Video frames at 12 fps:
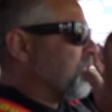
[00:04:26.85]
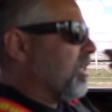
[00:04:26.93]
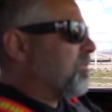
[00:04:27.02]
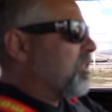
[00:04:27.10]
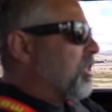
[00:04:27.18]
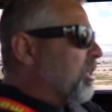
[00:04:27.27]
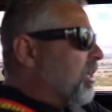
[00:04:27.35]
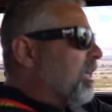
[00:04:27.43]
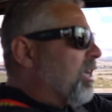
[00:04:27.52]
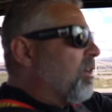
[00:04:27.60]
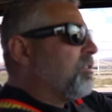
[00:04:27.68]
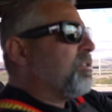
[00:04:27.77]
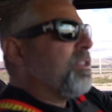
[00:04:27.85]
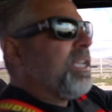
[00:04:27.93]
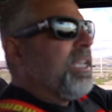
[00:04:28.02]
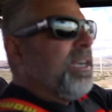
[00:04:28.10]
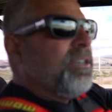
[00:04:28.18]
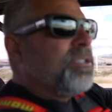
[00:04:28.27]
shifts good, it goes through
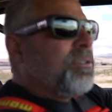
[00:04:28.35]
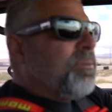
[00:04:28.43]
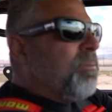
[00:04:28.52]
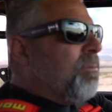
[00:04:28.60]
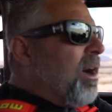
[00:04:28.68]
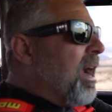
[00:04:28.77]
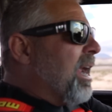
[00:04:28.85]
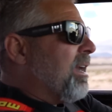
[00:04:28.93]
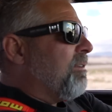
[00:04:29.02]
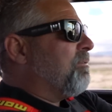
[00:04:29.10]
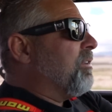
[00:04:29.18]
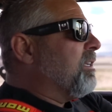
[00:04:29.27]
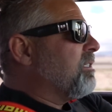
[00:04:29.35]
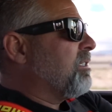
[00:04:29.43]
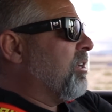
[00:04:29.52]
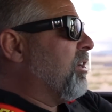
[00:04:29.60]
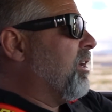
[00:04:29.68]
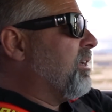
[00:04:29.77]
the gears right, it feels
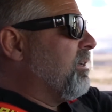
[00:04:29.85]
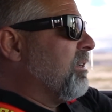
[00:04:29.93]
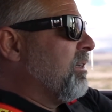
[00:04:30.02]
good.